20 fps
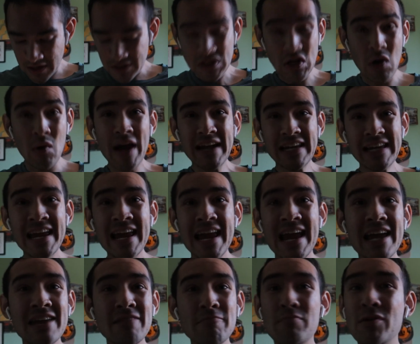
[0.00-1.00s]
So I
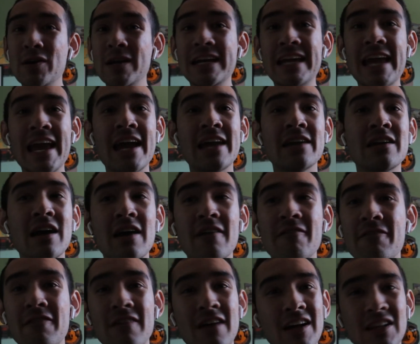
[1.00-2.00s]
can, but again,
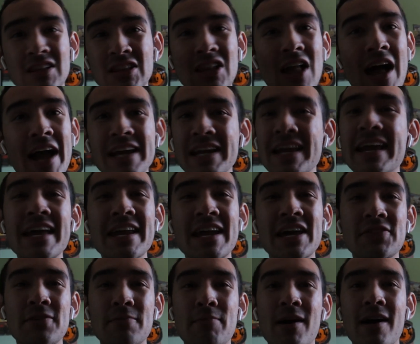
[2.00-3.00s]
light hit
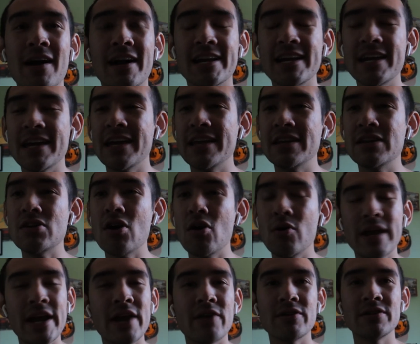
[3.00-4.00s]
at the pocket and
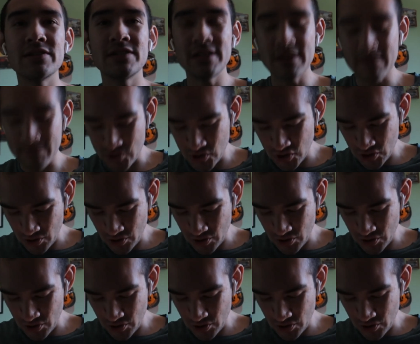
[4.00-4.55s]
no guarantee of a